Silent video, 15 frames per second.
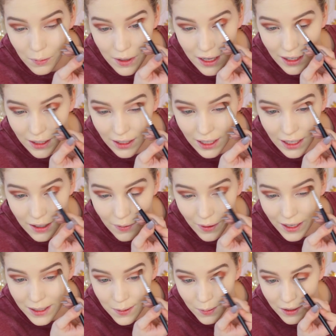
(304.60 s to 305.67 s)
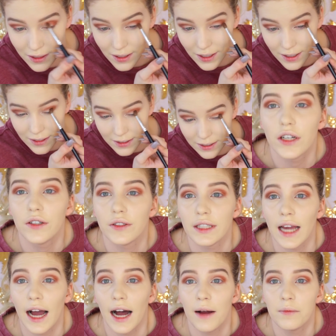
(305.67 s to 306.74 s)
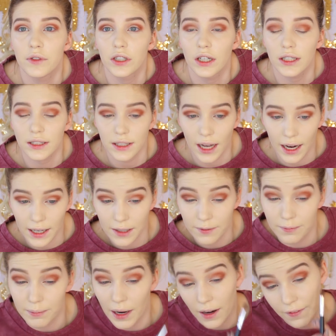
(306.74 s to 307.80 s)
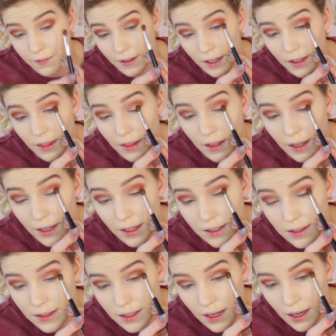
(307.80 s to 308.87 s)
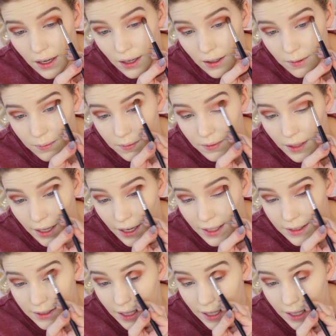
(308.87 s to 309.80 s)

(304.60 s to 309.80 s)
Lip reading: weekend getaways with us. So yeah, I'm just kind of buffing this. Like I